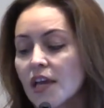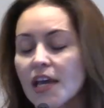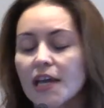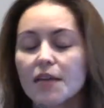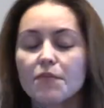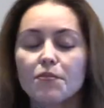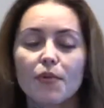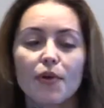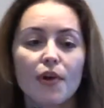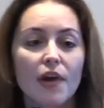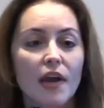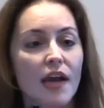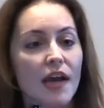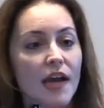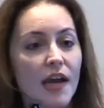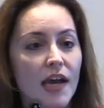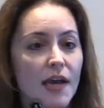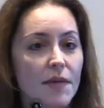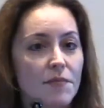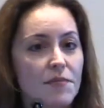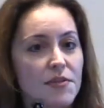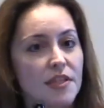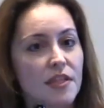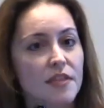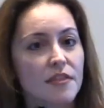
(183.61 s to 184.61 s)
And
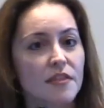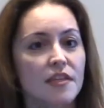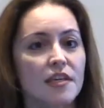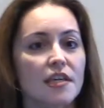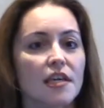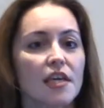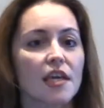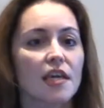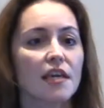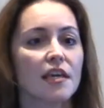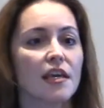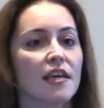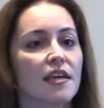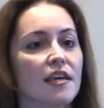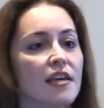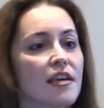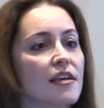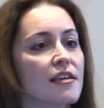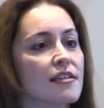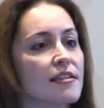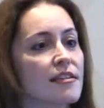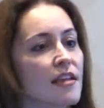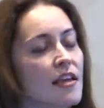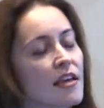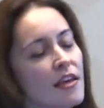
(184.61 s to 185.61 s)
perhaps the thinking
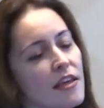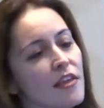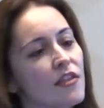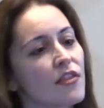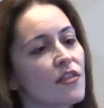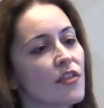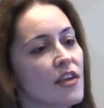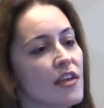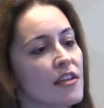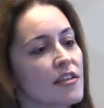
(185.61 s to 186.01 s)
is in